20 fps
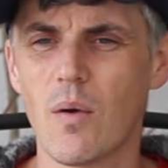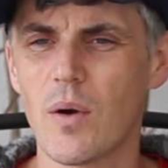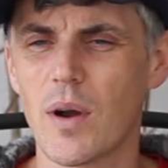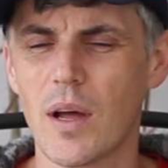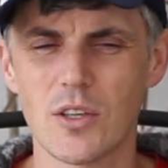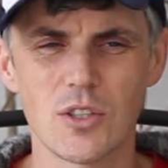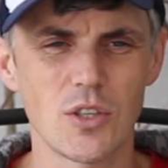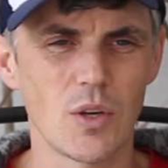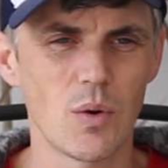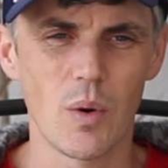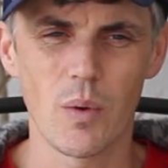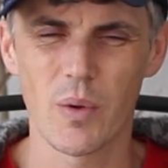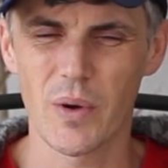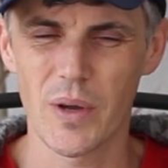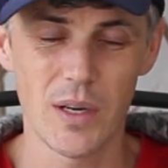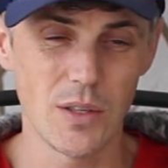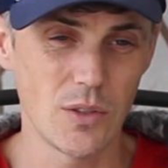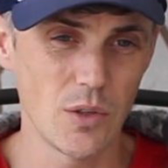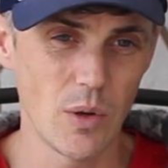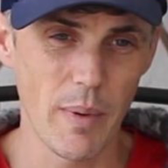We're not sure what we're
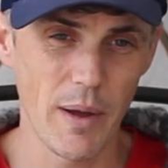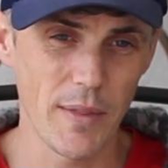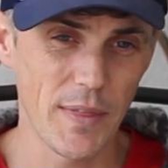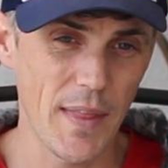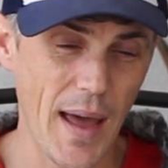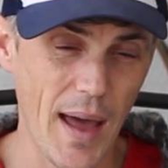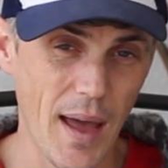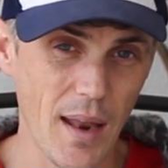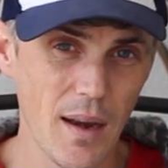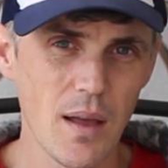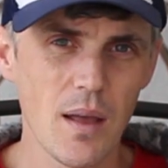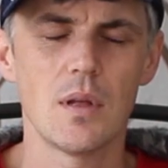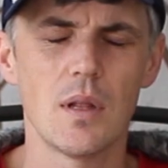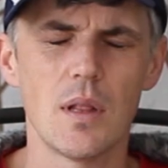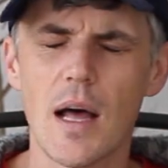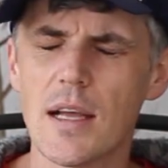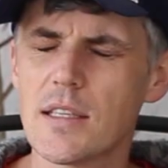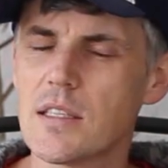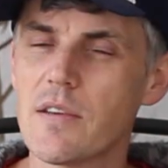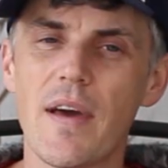going to do about that.
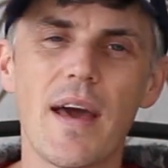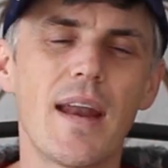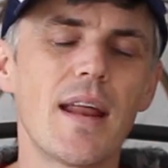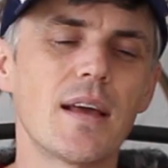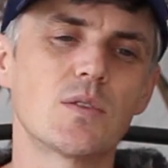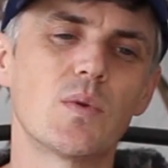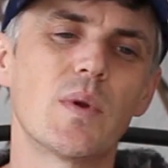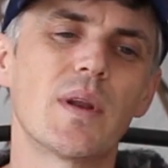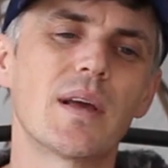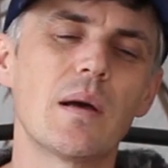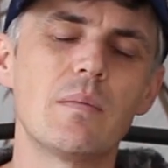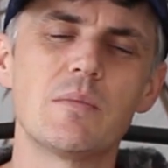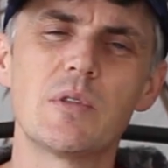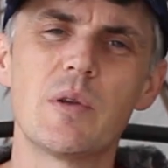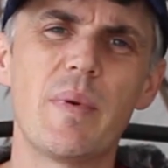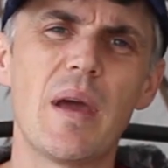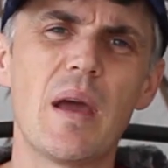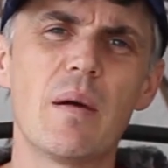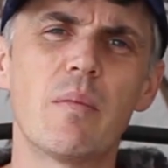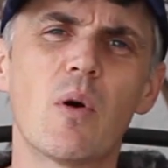Lots of headaches when it comes
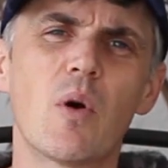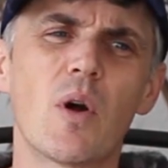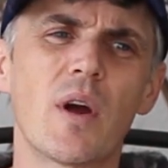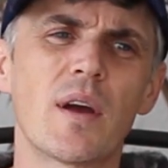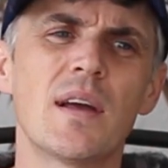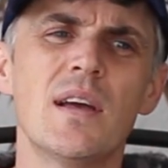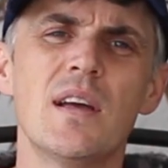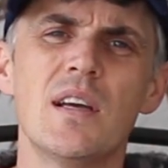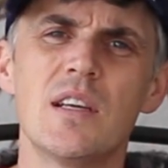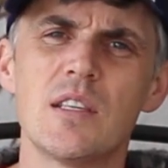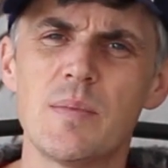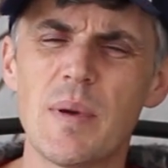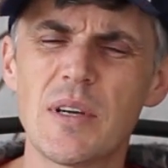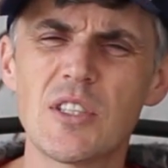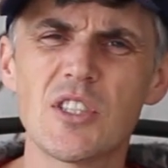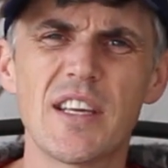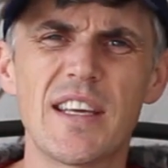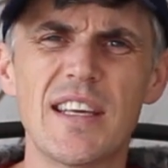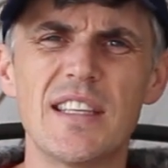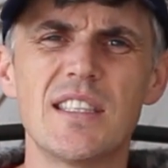to paperwork,
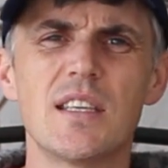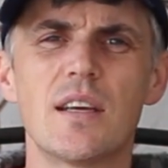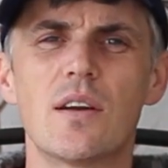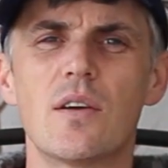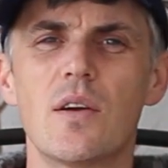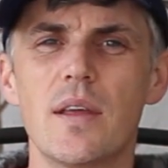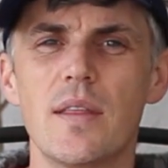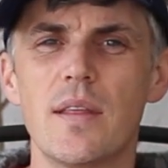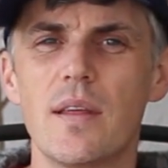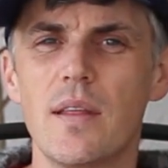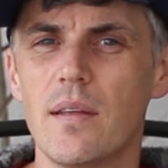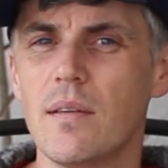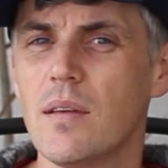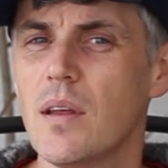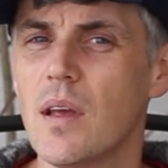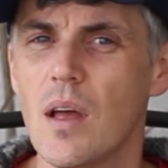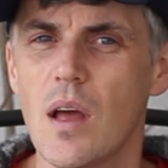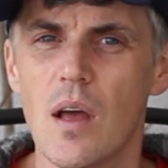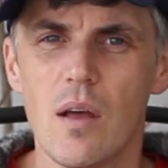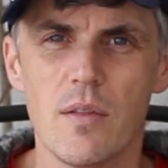especially considering that
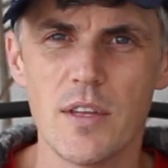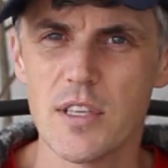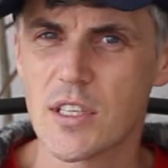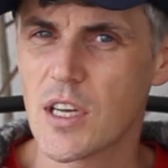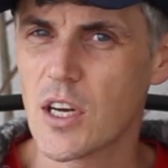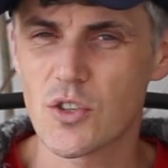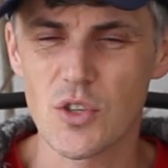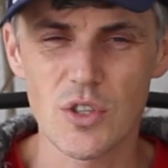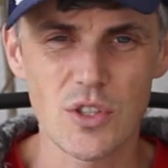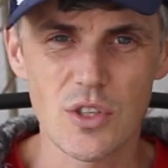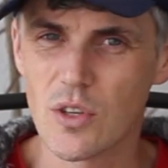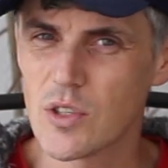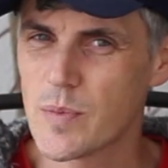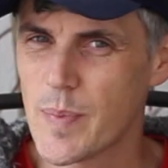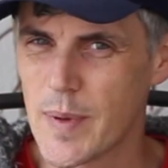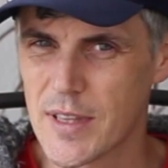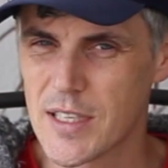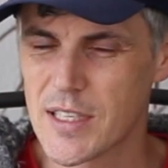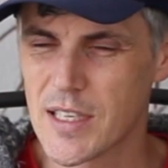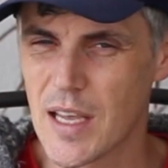these countries don't
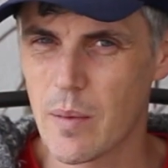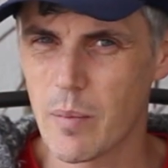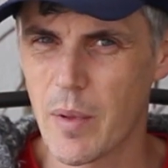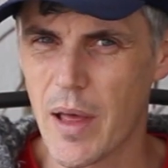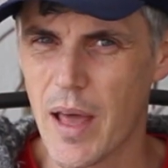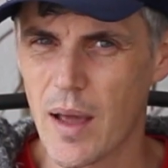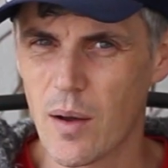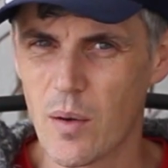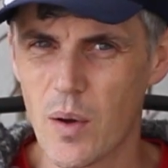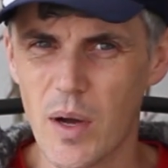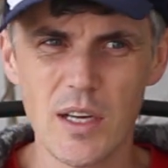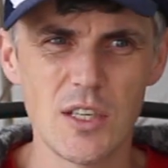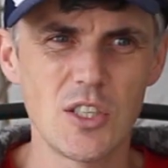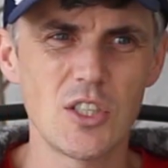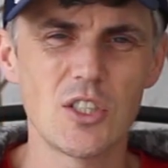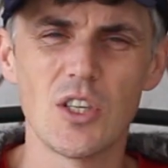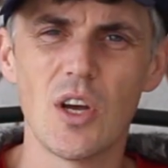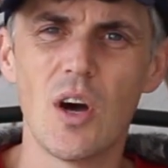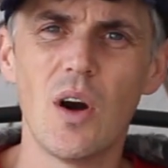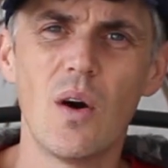speak the same language,
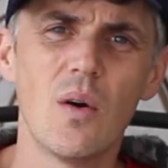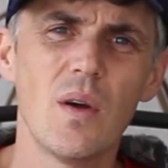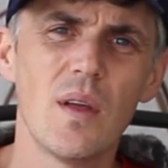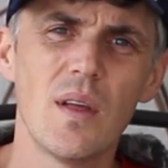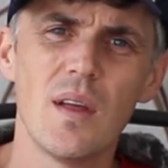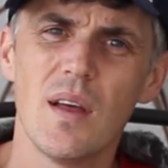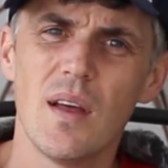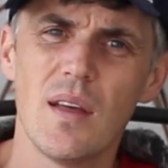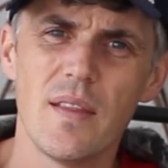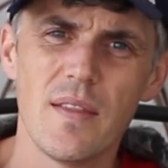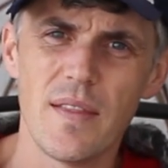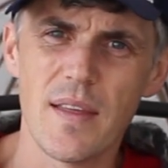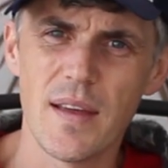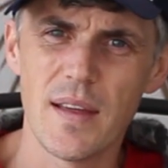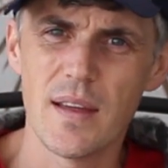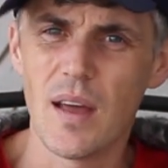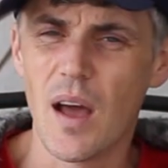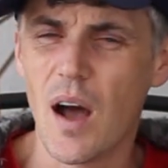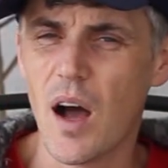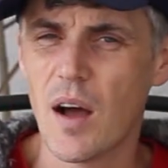so
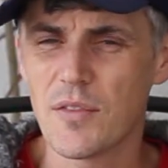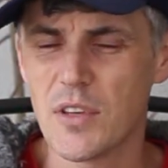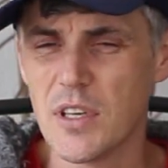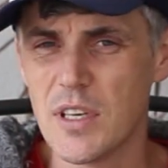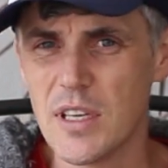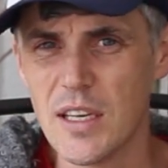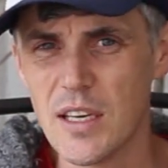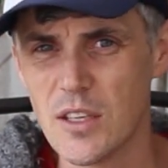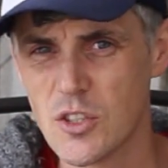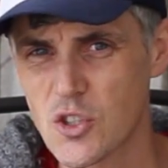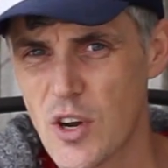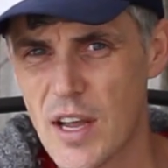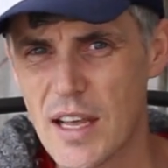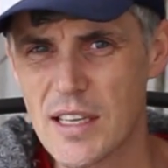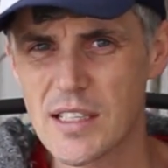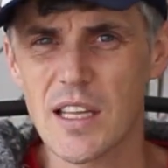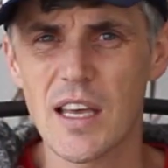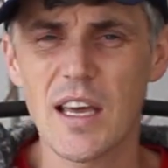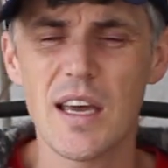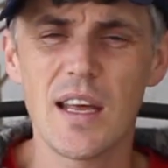they often need it
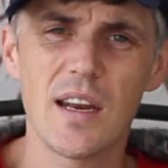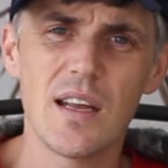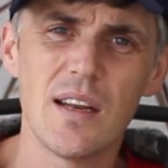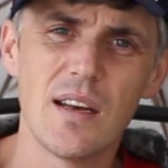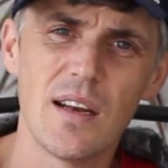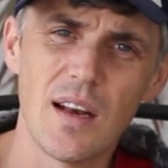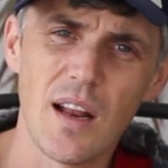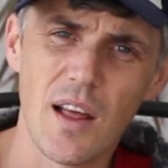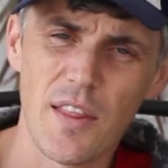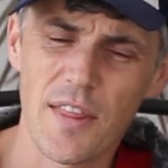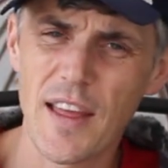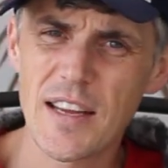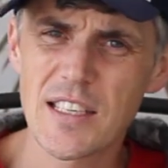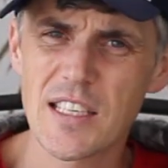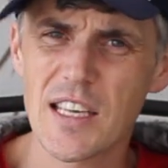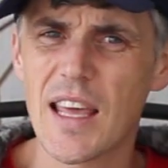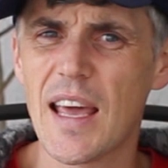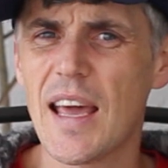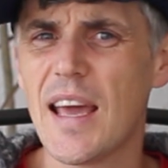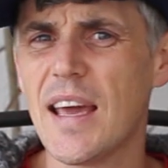translated and
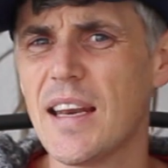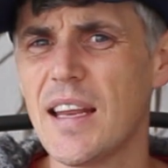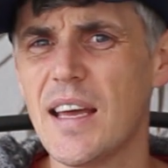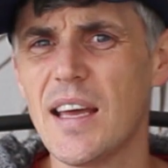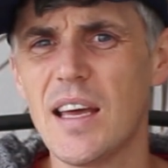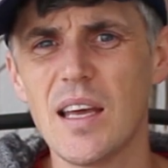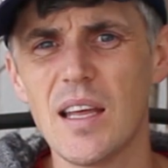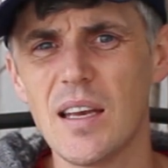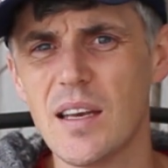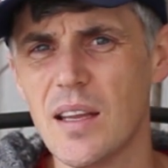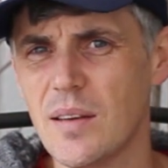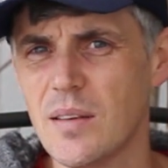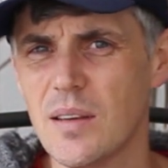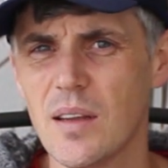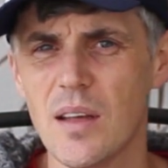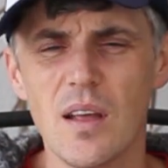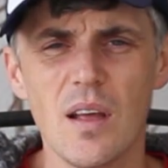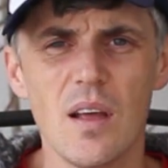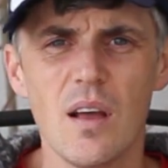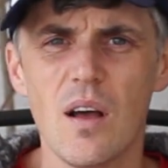authenticated and
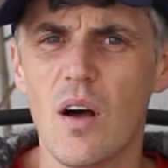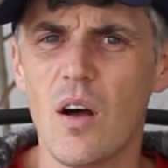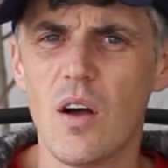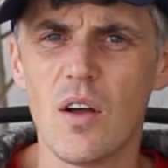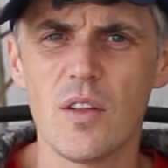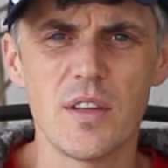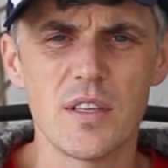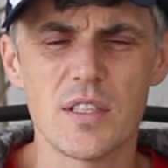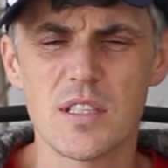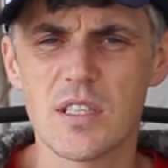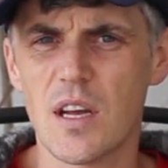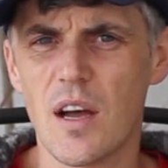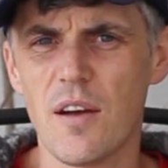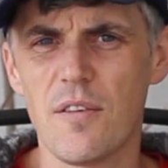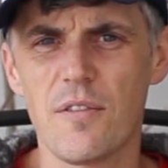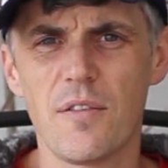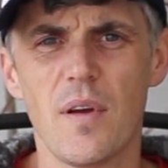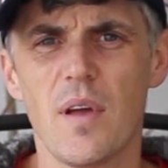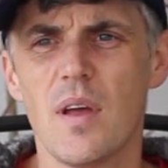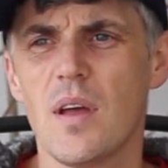all this
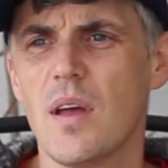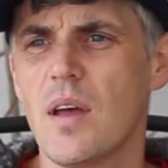stuff.